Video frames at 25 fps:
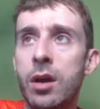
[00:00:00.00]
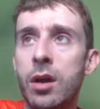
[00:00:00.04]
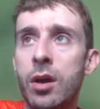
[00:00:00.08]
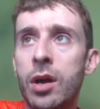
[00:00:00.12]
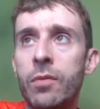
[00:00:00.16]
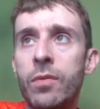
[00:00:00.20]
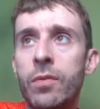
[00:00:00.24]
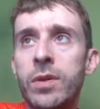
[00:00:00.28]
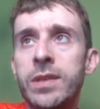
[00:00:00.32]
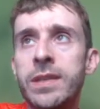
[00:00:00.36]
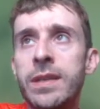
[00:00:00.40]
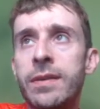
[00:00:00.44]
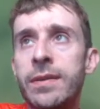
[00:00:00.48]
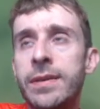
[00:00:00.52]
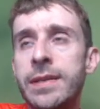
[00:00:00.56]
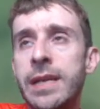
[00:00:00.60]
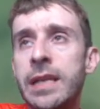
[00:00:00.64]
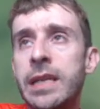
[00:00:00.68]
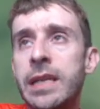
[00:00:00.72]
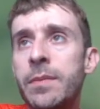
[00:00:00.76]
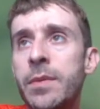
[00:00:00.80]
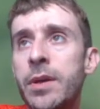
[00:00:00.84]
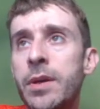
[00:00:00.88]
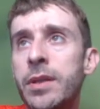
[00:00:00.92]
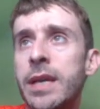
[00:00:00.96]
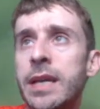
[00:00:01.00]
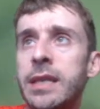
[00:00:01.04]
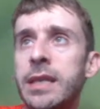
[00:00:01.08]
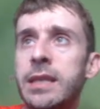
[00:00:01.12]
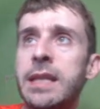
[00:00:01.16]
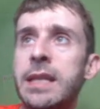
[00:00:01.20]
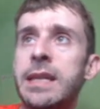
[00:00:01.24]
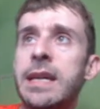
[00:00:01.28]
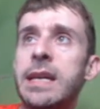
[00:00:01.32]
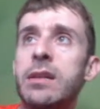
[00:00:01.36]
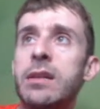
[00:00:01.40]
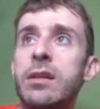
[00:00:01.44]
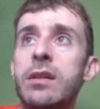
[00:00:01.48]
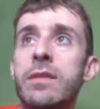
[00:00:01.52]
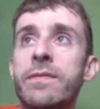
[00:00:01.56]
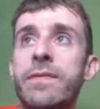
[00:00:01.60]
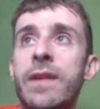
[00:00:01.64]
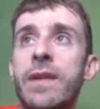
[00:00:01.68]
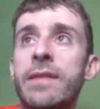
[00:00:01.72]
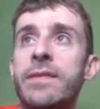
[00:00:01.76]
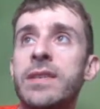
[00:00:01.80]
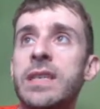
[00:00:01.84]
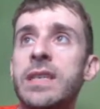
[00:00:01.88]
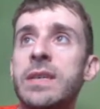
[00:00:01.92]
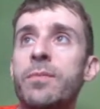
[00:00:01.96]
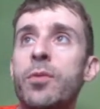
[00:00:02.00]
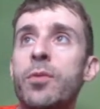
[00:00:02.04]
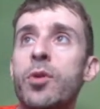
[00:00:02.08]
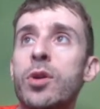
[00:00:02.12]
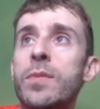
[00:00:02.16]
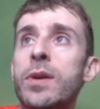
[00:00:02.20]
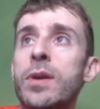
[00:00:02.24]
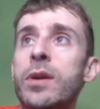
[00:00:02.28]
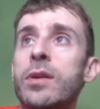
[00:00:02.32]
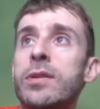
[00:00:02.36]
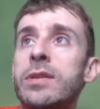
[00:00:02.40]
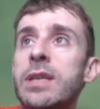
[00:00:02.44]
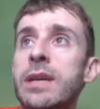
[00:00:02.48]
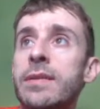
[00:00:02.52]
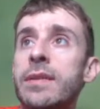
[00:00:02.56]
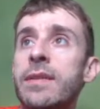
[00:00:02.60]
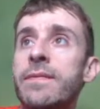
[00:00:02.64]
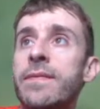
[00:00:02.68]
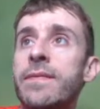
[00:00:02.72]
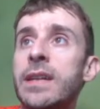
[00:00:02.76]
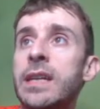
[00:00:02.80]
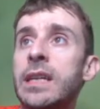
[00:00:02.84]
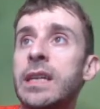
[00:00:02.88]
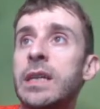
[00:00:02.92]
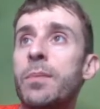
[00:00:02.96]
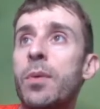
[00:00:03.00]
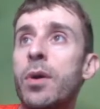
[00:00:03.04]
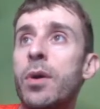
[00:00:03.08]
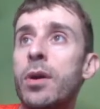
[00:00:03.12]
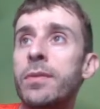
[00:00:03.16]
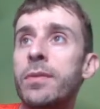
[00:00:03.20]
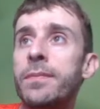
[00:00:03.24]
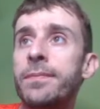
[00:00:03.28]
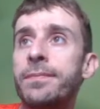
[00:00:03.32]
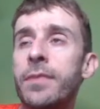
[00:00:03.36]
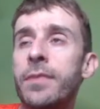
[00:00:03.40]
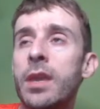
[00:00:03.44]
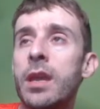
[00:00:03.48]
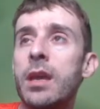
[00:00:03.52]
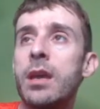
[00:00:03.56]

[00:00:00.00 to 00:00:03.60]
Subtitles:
Alright, what's the result about that? The knight on e5 is important because I'm defending the pawn,